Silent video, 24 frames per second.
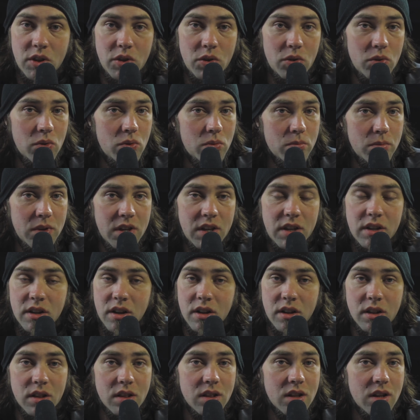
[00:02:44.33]
You mean
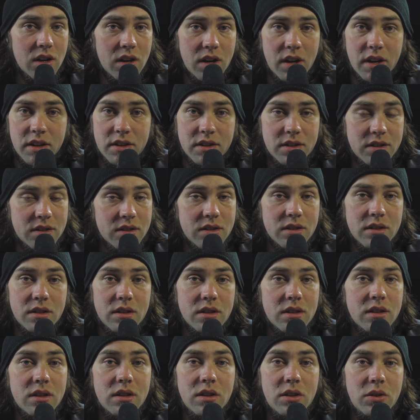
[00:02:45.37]
a lot.
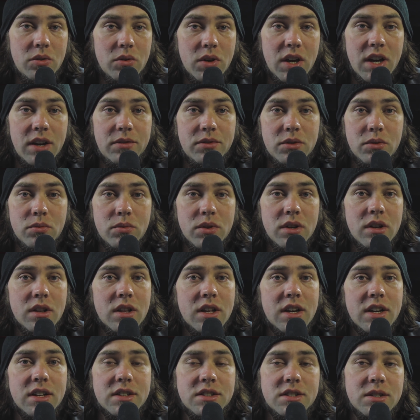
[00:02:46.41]
You have to
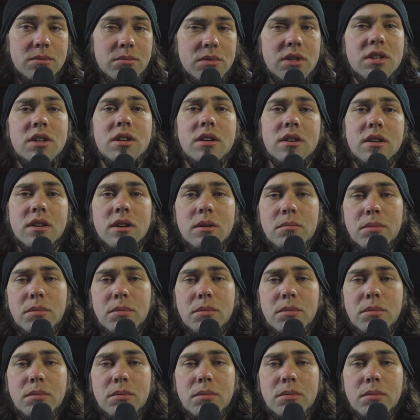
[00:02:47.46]
realize something